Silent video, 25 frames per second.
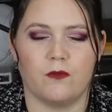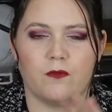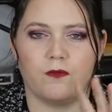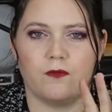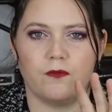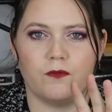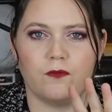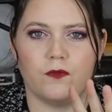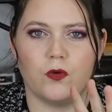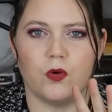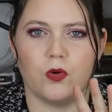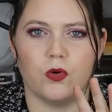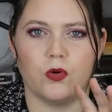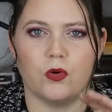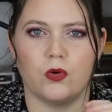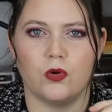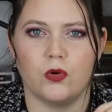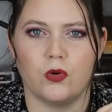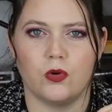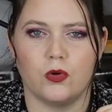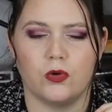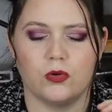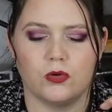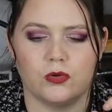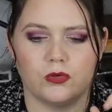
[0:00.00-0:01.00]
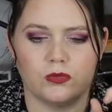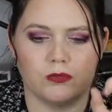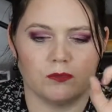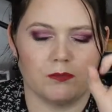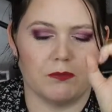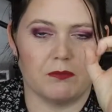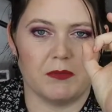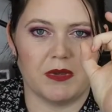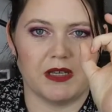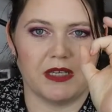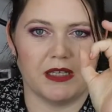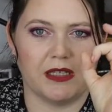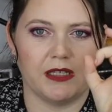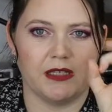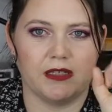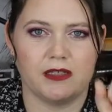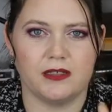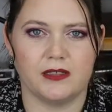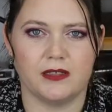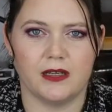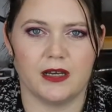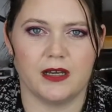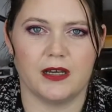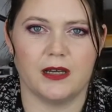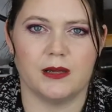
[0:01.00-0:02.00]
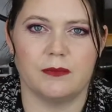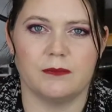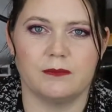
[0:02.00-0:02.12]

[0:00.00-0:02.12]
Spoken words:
4 mini